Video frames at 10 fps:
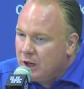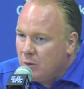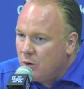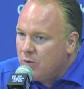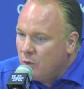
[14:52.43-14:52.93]
Yeah,
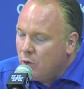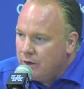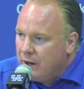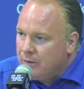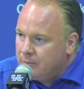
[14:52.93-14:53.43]
we're four
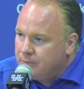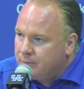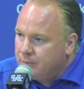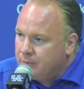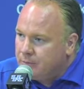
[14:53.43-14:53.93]

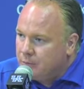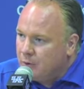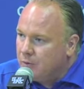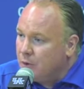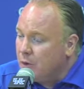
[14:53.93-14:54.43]
down
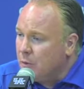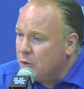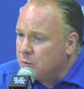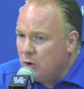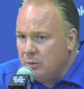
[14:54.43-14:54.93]
for the
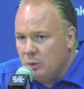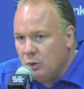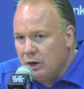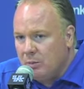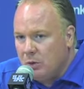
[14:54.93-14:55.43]
most part. I mean,
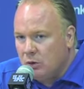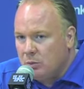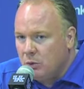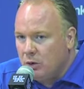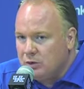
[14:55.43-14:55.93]
we'll get
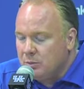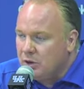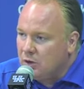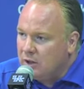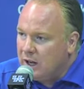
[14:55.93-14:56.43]
multiple on some
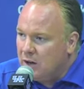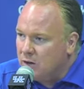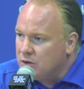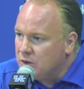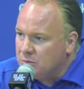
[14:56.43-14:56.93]
third down
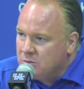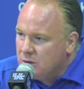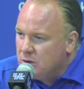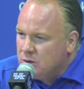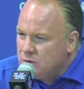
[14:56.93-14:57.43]
or some
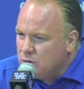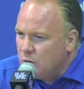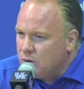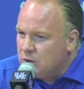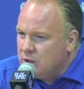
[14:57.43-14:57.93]

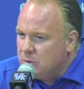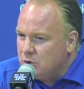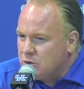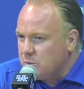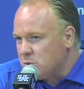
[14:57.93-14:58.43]
certain
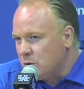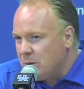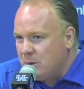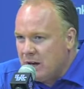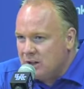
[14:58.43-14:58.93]
teams or some
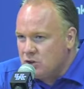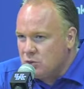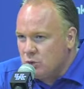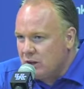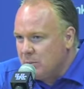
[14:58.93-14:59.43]
spread
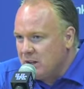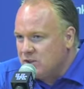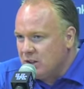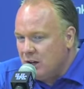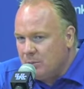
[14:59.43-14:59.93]
packages, we can
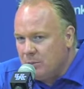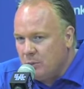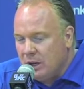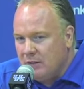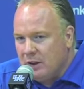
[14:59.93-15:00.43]
mix it up,
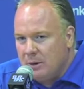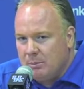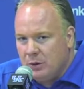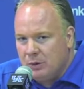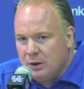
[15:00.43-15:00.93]
and we have that
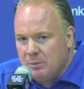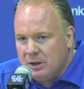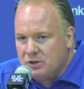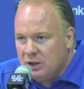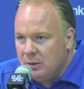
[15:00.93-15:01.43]
ability to
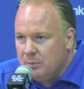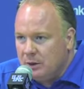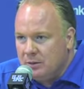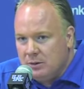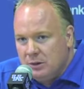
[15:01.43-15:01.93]
mix it up, but